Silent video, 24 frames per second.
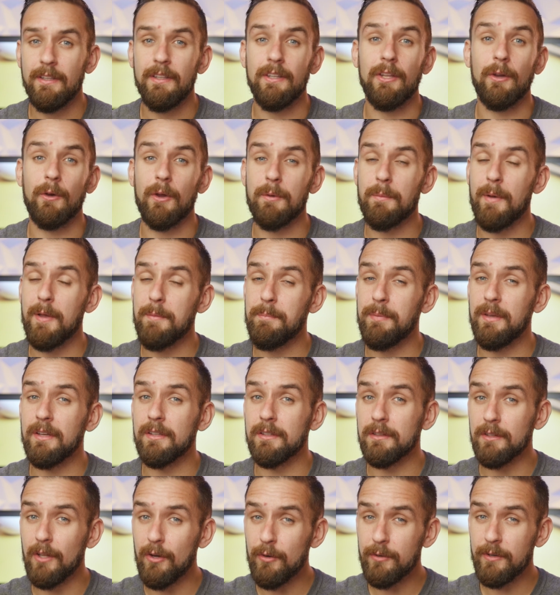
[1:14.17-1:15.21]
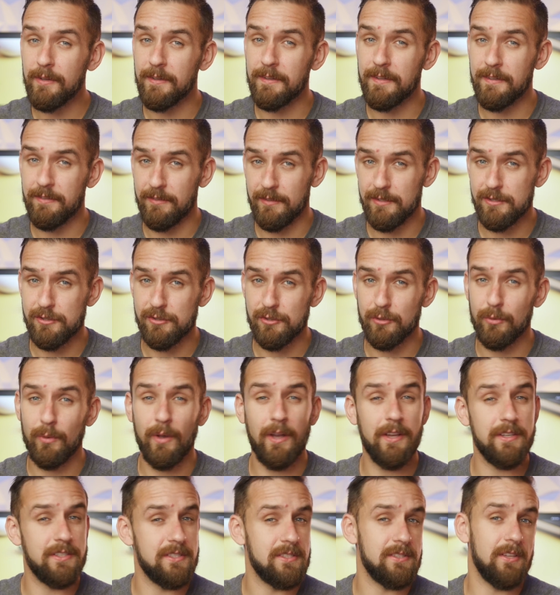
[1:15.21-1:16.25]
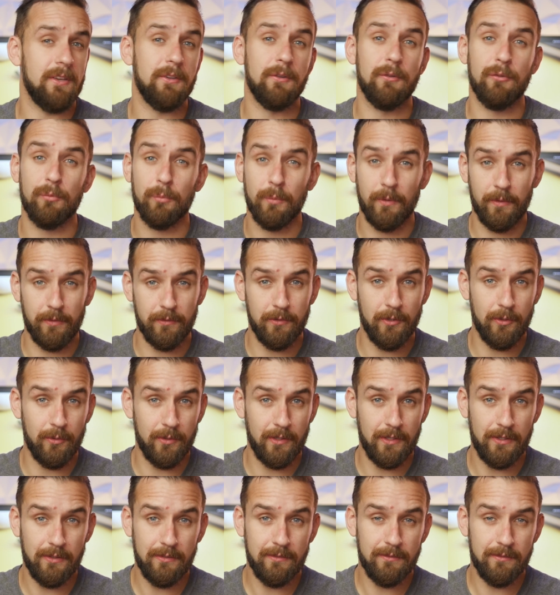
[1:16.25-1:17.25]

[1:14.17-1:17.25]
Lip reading: Now I might be alone in this issue, I just thought it was worth noting.